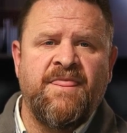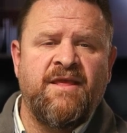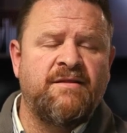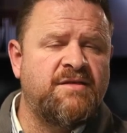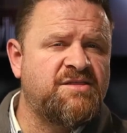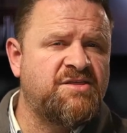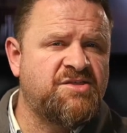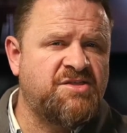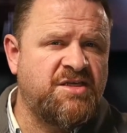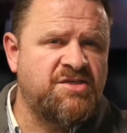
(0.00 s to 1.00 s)
This
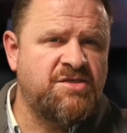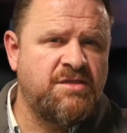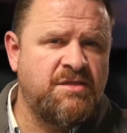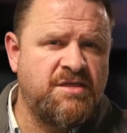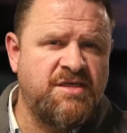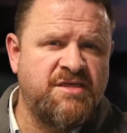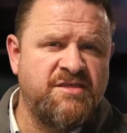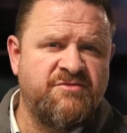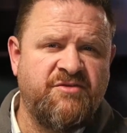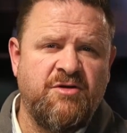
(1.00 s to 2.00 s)
distinction
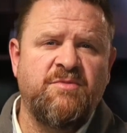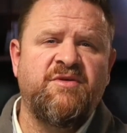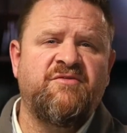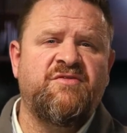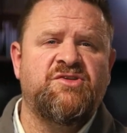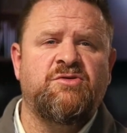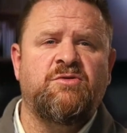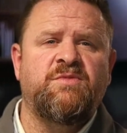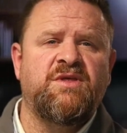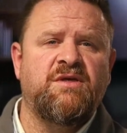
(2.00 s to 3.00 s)
is very
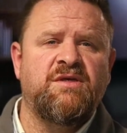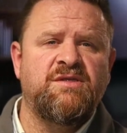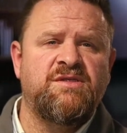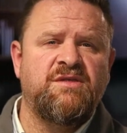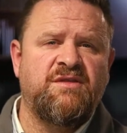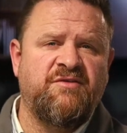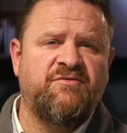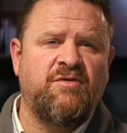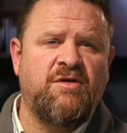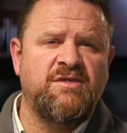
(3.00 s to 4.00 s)
beneficial because
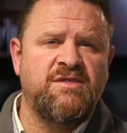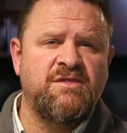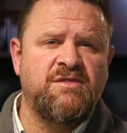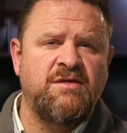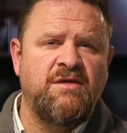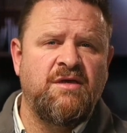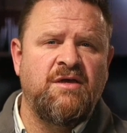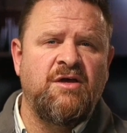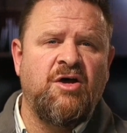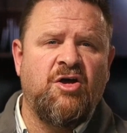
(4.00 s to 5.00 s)
theft losses
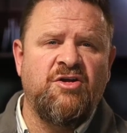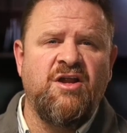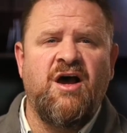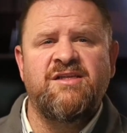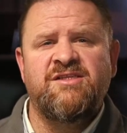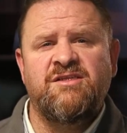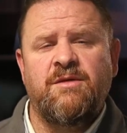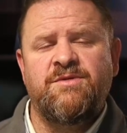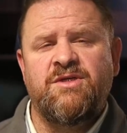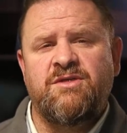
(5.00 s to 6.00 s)
are not
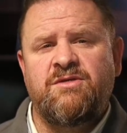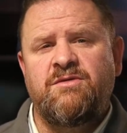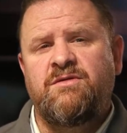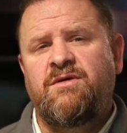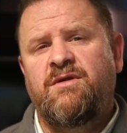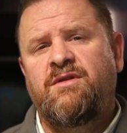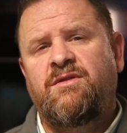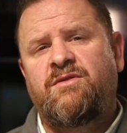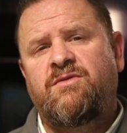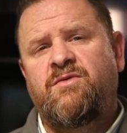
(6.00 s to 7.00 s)
subject to the
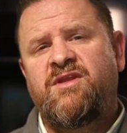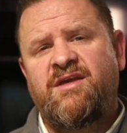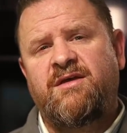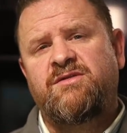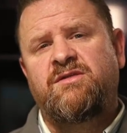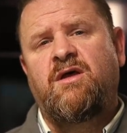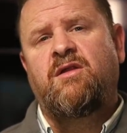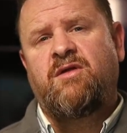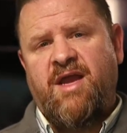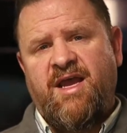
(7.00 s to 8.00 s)

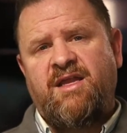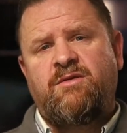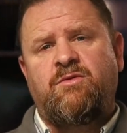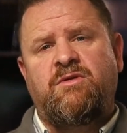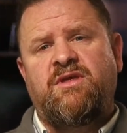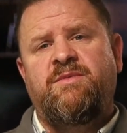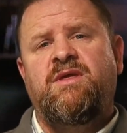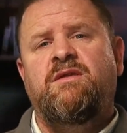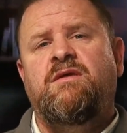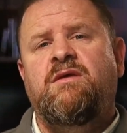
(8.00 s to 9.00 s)
$3,000 annual
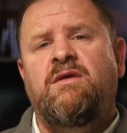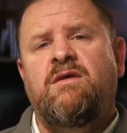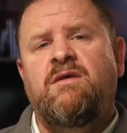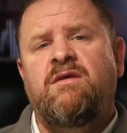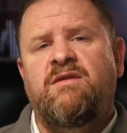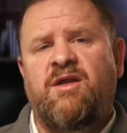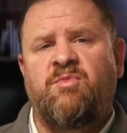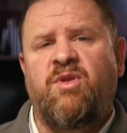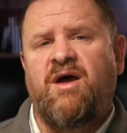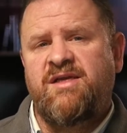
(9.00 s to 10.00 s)
limit that
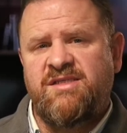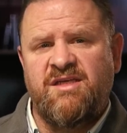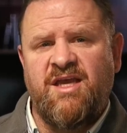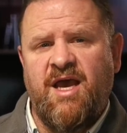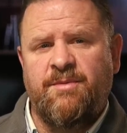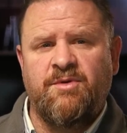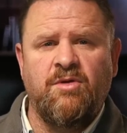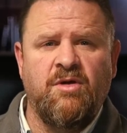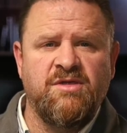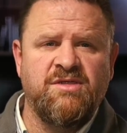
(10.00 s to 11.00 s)
applies to capital
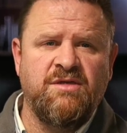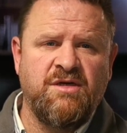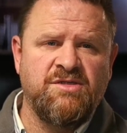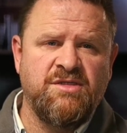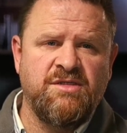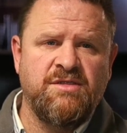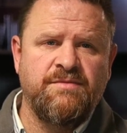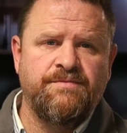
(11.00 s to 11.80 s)
loss deductions.